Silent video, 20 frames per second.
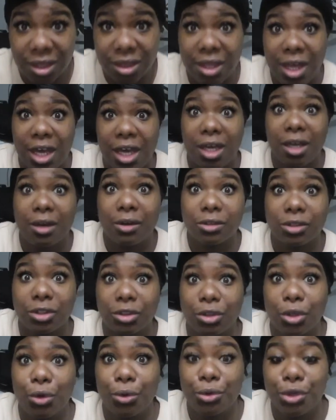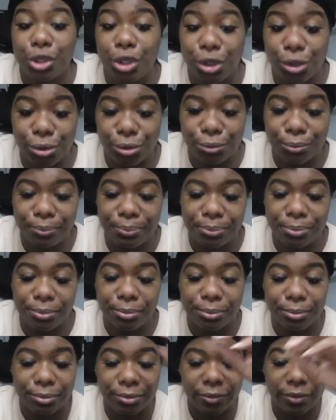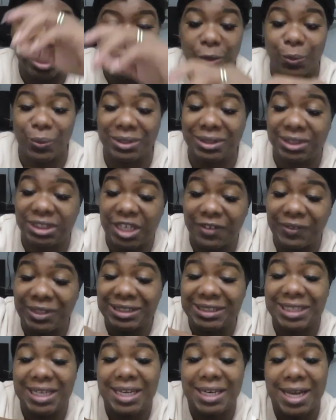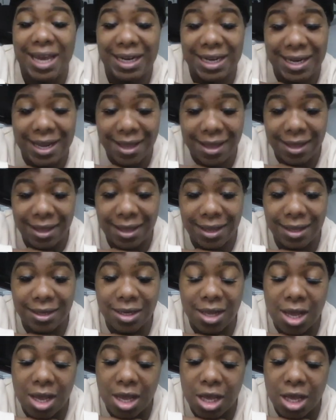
They are so cute. It was $17.99.